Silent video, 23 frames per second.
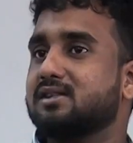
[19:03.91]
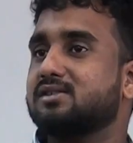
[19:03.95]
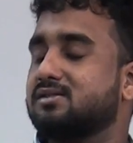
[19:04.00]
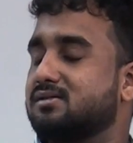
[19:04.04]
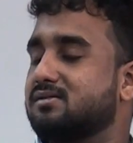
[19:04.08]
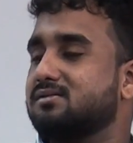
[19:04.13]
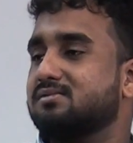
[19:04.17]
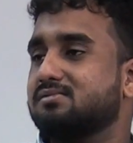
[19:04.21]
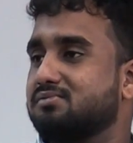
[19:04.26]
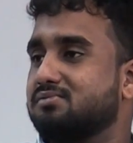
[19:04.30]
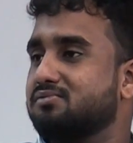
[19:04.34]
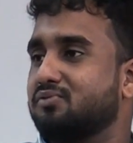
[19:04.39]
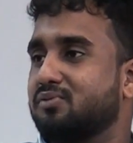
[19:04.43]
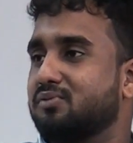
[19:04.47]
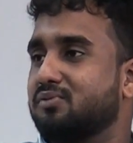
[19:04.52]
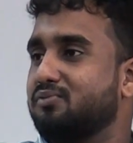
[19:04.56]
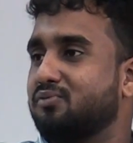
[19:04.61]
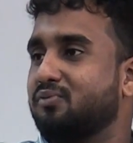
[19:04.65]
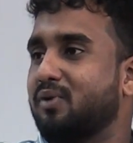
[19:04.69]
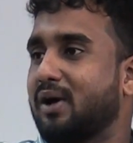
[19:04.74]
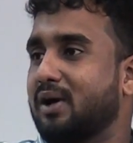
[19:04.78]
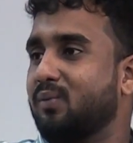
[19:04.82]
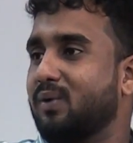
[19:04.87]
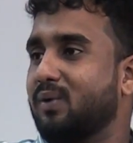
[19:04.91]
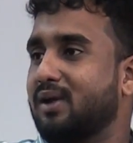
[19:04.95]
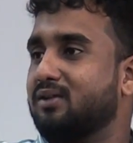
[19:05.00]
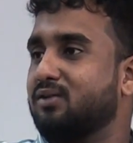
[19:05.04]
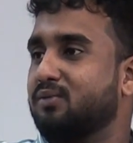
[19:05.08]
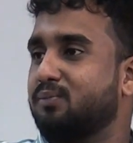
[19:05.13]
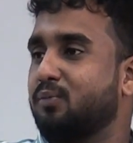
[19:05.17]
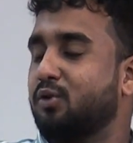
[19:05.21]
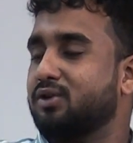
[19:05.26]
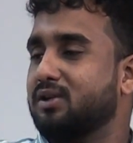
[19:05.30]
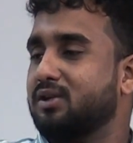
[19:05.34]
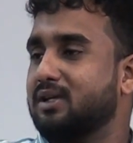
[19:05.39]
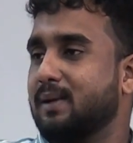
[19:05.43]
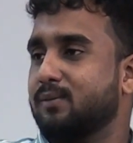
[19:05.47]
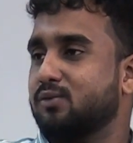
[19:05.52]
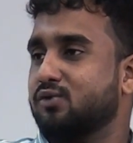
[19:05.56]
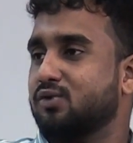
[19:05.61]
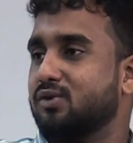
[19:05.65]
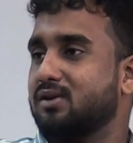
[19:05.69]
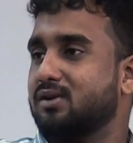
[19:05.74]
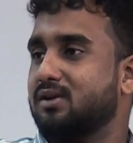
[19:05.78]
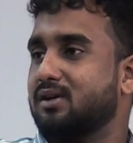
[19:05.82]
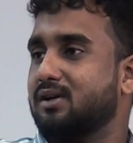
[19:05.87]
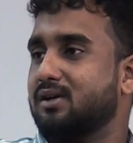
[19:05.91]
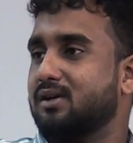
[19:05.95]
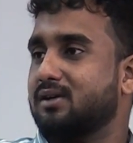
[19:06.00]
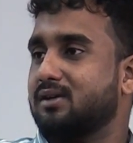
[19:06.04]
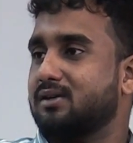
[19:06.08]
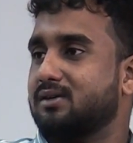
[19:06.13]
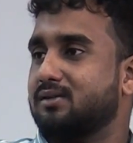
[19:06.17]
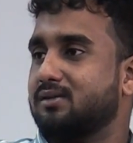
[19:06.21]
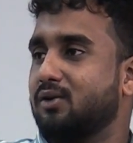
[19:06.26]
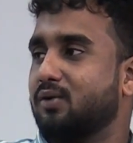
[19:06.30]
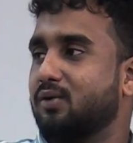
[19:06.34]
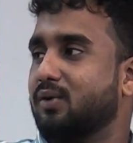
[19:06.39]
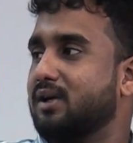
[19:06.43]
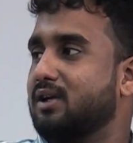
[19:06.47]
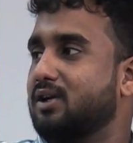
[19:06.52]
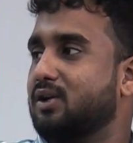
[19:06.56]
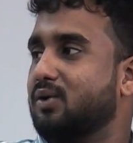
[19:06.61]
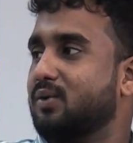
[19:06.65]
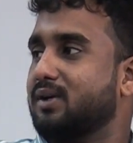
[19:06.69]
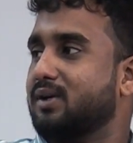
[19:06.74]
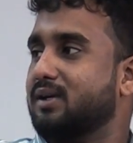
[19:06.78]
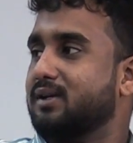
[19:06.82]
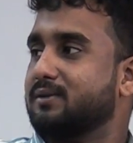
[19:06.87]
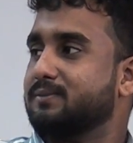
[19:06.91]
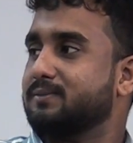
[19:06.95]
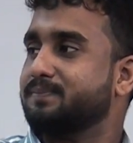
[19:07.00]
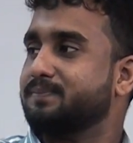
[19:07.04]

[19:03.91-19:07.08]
that's one way that both the teams would look into it.